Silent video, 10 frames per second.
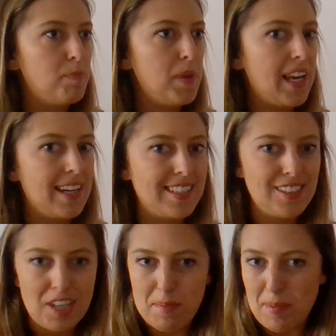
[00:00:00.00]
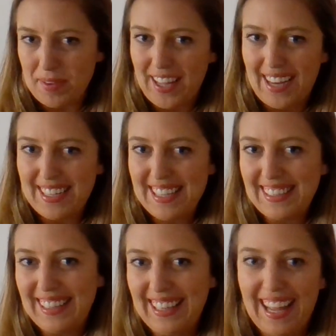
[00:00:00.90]
because it'll come up a lot,
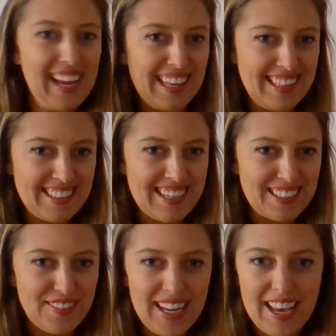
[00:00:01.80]
like in this next